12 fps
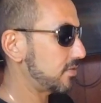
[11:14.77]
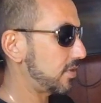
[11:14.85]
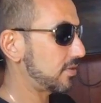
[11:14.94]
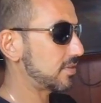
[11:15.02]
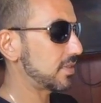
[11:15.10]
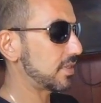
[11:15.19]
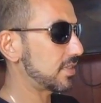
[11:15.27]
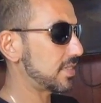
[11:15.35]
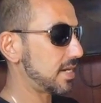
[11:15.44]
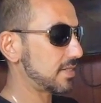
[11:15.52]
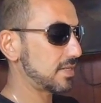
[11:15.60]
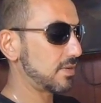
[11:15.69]
So that's the
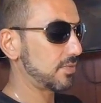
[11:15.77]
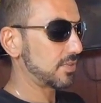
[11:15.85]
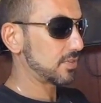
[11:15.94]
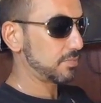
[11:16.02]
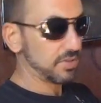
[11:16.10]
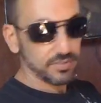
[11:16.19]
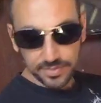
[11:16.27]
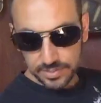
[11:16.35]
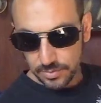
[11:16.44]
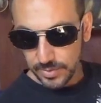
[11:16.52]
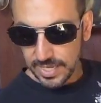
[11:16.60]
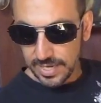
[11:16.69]
exact same one. So
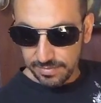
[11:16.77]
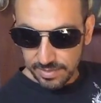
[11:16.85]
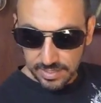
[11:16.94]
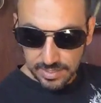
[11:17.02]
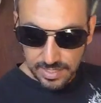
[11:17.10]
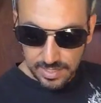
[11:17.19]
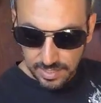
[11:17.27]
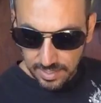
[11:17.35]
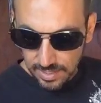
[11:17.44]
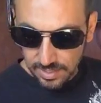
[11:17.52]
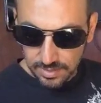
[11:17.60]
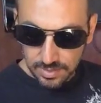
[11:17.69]
perfect. So we got everything that
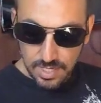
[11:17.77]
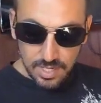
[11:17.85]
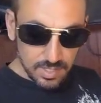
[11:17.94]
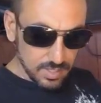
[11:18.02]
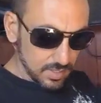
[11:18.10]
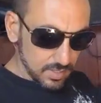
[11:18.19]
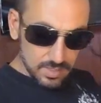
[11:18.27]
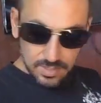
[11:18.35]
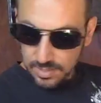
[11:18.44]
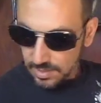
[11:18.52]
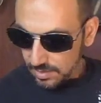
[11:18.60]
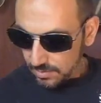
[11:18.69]
I
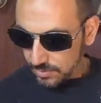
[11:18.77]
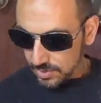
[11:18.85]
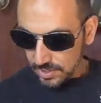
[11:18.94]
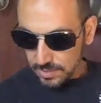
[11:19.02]
was